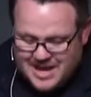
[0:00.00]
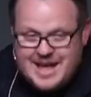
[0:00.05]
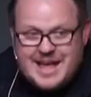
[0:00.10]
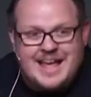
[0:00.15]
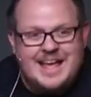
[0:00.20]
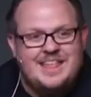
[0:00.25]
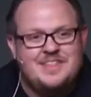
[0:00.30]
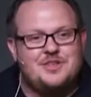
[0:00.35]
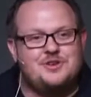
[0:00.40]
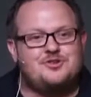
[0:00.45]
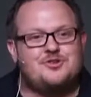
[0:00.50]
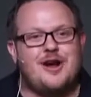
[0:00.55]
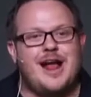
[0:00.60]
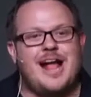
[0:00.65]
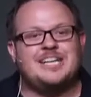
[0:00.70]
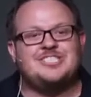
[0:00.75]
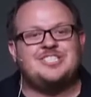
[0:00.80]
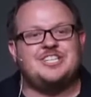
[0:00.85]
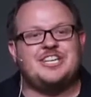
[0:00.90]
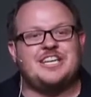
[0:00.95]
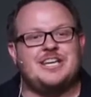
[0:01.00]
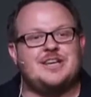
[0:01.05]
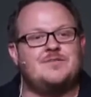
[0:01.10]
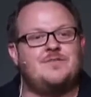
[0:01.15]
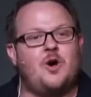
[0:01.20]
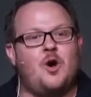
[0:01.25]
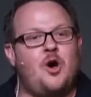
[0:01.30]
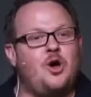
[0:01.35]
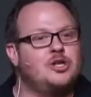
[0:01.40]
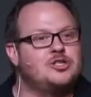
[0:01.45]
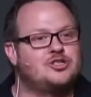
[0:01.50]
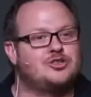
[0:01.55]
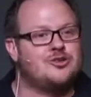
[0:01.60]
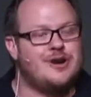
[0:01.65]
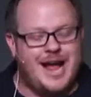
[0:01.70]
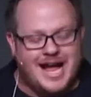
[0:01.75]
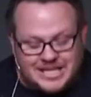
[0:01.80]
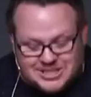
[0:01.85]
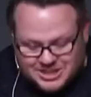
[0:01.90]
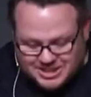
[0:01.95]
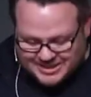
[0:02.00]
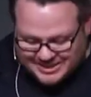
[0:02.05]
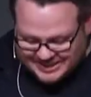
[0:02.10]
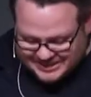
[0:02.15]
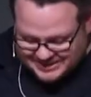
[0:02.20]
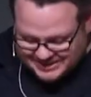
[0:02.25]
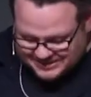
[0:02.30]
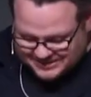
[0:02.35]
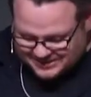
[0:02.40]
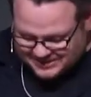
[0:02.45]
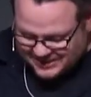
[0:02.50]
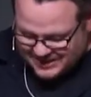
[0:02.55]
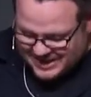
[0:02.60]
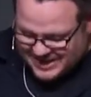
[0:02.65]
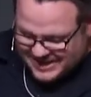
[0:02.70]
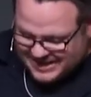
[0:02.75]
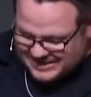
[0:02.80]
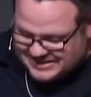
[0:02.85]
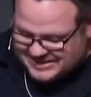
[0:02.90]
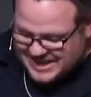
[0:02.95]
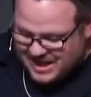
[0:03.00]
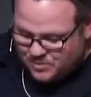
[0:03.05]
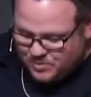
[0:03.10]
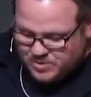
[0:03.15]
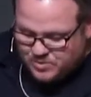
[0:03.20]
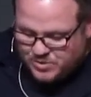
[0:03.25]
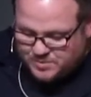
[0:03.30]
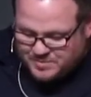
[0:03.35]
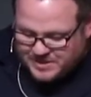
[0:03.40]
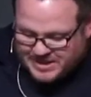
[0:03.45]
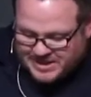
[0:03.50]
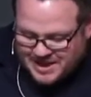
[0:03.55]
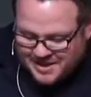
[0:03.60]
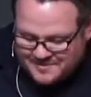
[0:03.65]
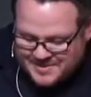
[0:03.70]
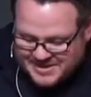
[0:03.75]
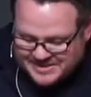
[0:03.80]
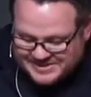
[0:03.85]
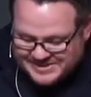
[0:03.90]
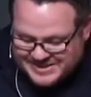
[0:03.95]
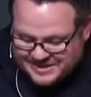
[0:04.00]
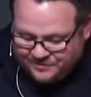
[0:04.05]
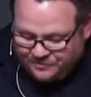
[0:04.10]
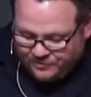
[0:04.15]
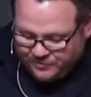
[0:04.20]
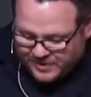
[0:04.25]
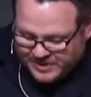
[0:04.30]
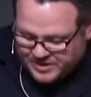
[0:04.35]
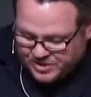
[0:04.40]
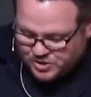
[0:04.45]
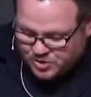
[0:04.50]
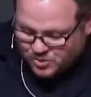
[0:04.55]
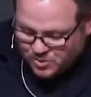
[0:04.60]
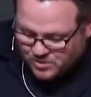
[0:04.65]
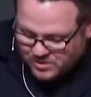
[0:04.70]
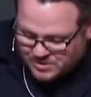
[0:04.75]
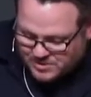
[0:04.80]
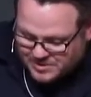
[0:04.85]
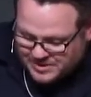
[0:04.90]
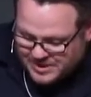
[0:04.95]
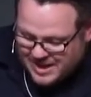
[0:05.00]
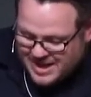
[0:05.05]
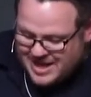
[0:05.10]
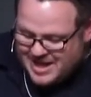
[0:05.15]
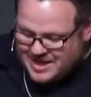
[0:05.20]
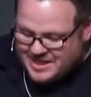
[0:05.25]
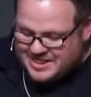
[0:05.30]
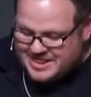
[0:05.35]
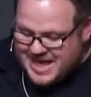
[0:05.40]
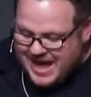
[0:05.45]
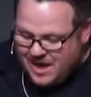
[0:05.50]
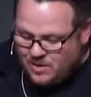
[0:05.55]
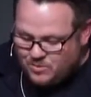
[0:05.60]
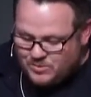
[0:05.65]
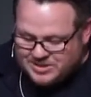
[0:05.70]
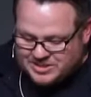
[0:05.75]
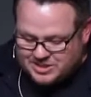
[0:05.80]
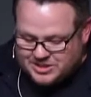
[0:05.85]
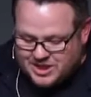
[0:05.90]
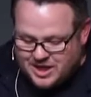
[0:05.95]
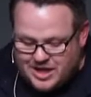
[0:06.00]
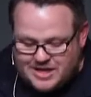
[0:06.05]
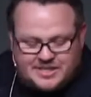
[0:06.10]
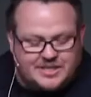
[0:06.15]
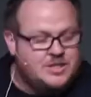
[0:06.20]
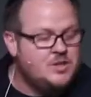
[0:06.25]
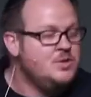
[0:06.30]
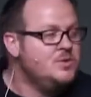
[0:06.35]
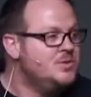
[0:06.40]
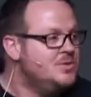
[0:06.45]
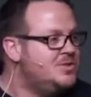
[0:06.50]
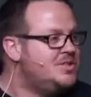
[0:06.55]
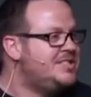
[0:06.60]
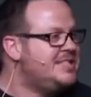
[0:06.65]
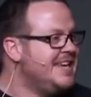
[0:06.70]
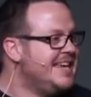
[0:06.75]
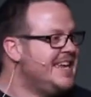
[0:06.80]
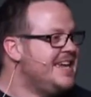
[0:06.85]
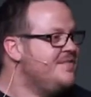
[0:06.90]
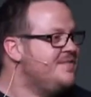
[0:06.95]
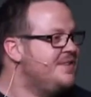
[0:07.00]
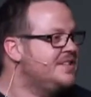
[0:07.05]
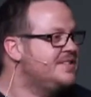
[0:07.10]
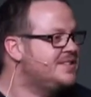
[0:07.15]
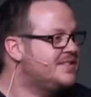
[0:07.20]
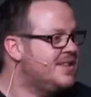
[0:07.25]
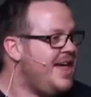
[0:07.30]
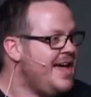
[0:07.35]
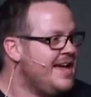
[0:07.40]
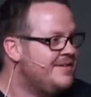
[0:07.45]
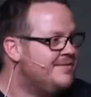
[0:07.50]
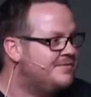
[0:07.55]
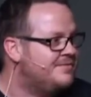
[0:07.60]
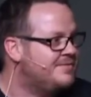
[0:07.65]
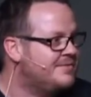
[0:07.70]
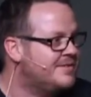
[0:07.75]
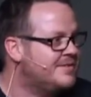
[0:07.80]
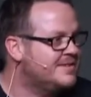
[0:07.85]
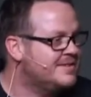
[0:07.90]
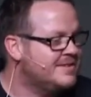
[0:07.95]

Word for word: And the tragedy of all tragedies is that we would become indifferent toward that which God used to give us life.